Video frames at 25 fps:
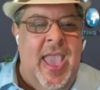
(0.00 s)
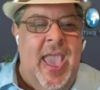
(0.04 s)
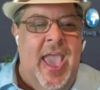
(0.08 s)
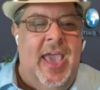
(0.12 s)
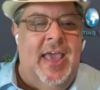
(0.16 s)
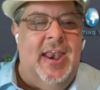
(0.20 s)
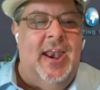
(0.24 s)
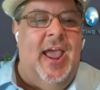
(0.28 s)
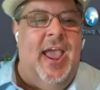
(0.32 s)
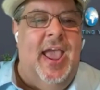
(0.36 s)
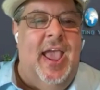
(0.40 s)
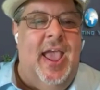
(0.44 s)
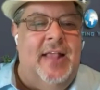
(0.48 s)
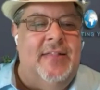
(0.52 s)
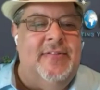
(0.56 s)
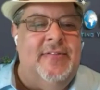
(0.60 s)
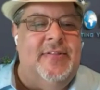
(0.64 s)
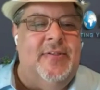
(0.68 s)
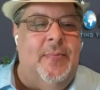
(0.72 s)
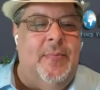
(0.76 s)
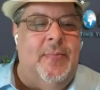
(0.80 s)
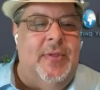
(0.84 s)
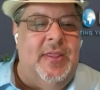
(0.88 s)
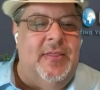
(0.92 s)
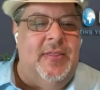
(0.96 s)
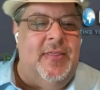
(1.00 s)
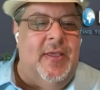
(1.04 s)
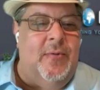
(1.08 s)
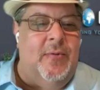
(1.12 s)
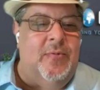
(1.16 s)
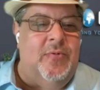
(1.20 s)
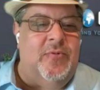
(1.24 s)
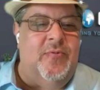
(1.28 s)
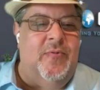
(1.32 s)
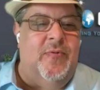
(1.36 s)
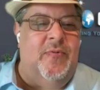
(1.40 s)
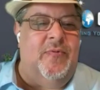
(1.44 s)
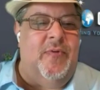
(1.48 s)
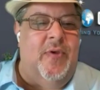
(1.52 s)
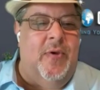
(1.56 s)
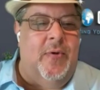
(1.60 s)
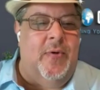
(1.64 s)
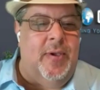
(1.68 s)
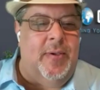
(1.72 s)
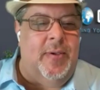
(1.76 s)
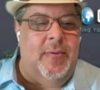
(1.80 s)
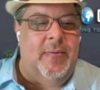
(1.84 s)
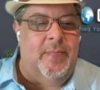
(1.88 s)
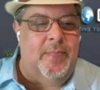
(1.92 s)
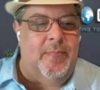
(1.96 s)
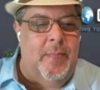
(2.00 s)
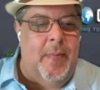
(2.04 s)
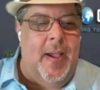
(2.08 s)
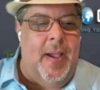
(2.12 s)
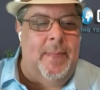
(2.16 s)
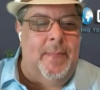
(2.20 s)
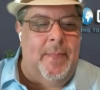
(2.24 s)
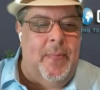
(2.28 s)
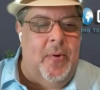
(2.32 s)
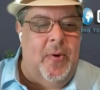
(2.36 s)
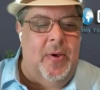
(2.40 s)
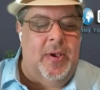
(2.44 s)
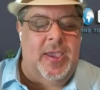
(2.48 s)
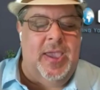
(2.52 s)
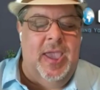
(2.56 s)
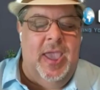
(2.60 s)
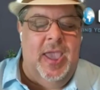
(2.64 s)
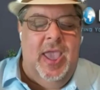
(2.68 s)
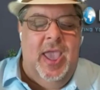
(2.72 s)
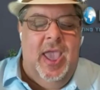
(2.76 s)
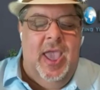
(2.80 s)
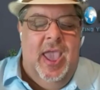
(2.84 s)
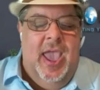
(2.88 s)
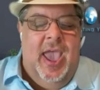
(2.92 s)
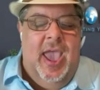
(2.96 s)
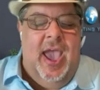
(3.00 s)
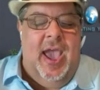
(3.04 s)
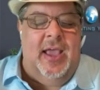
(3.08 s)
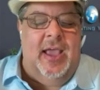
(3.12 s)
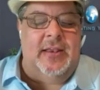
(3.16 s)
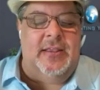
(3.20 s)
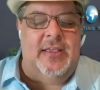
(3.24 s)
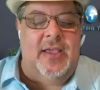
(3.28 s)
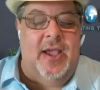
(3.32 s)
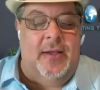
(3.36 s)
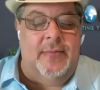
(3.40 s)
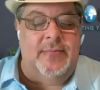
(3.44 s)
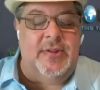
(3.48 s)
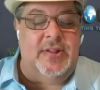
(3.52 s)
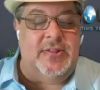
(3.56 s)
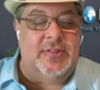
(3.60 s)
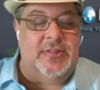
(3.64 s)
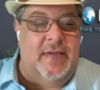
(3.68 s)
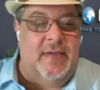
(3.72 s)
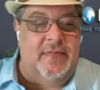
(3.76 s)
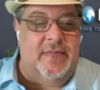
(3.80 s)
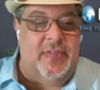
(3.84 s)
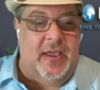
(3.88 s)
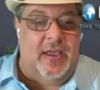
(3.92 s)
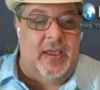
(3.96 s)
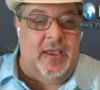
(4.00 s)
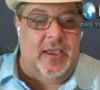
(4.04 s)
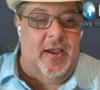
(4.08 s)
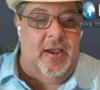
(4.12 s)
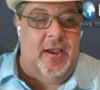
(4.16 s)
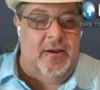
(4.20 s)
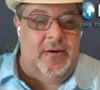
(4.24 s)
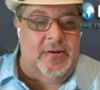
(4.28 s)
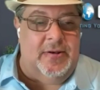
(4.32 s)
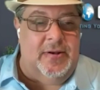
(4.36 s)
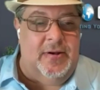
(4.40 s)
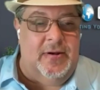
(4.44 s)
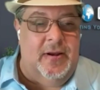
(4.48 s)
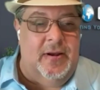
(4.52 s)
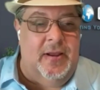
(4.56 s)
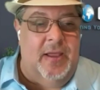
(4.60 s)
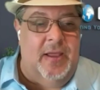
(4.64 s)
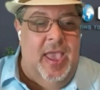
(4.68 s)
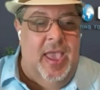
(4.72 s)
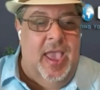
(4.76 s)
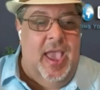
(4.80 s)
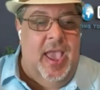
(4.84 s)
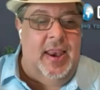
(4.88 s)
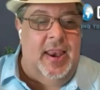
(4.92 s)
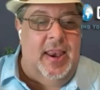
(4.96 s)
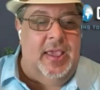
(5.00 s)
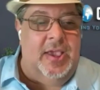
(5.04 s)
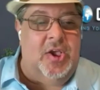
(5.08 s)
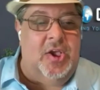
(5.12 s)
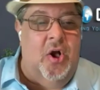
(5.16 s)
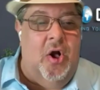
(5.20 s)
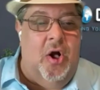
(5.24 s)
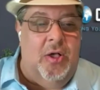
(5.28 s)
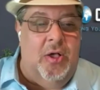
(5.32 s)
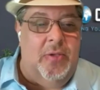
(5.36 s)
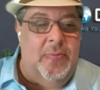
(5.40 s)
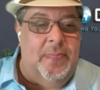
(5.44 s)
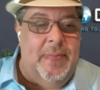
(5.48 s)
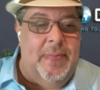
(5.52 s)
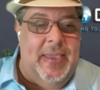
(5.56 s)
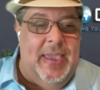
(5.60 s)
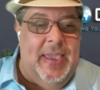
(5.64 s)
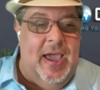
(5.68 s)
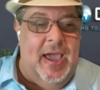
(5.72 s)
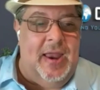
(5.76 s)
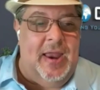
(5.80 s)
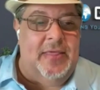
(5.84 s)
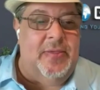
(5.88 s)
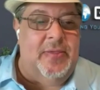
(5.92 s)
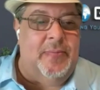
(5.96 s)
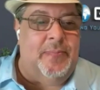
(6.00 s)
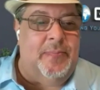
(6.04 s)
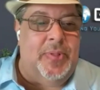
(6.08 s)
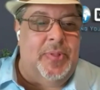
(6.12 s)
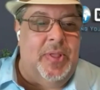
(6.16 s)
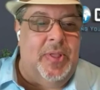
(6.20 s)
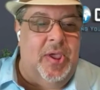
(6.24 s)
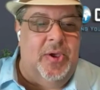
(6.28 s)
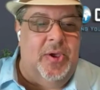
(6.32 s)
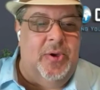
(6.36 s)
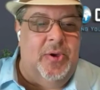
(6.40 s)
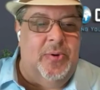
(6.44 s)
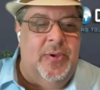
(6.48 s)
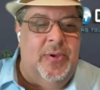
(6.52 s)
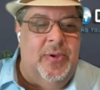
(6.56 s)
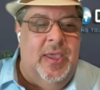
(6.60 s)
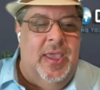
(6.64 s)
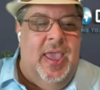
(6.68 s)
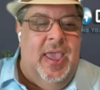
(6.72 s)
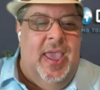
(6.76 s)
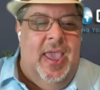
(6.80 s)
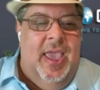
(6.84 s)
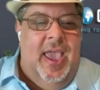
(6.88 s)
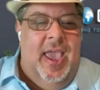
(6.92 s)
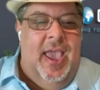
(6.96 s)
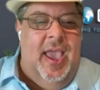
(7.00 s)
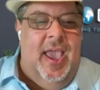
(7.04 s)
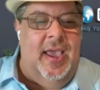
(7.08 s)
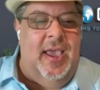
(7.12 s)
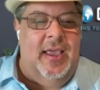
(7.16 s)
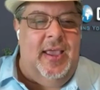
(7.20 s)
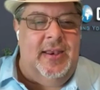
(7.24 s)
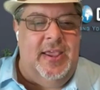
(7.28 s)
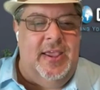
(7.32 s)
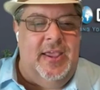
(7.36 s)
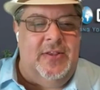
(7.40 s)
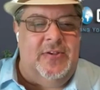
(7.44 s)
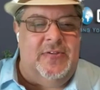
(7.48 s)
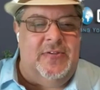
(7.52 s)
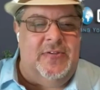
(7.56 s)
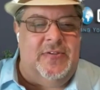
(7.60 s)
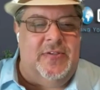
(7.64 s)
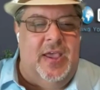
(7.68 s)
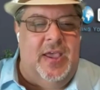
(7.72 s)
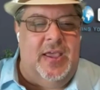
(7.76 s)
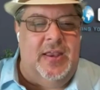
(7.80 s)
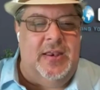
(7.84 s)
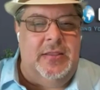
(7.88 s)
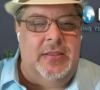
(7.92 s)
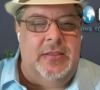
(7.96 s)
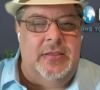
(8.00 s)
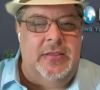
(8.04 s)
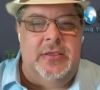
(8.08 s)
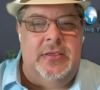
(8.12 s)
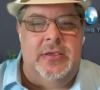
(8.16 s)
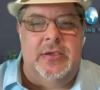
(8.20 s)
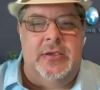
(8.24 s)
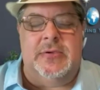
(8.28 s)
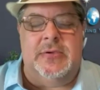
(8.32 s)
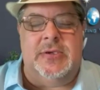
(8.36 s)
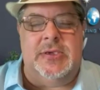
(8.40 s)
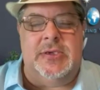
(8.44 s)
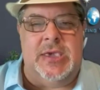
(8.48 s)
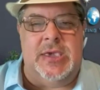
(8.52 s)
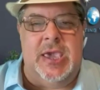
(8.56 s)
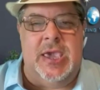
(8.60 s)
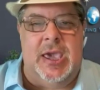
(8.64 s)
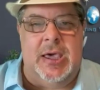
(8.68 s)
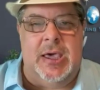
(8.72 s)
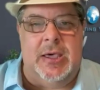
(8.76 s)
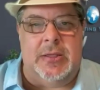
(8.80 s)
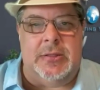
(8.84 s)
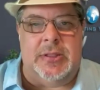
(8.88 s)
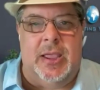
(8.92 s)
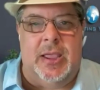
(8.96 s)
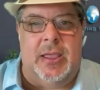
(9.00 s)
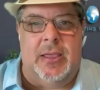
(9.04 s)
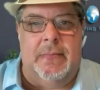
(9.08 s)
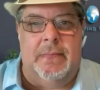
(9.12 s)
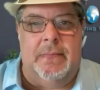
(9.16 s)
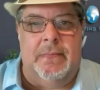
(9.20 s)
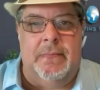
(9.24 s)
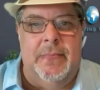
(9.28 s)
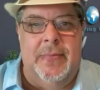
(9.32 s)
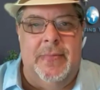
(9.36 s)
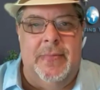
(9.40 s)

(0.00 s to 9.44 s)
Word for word: and I had somebody that was reviewing my book had come to love that character. And he called me out of the blue, and he just said, "You killed him."